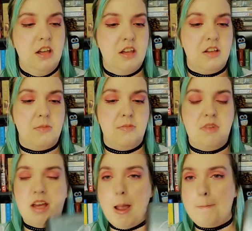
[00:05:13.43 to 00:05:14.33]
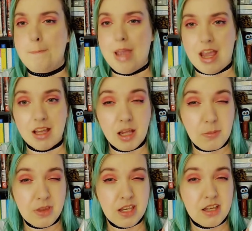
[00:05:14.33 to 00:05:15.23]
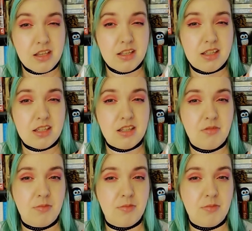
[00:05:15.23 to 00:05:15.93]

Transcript: I may keep these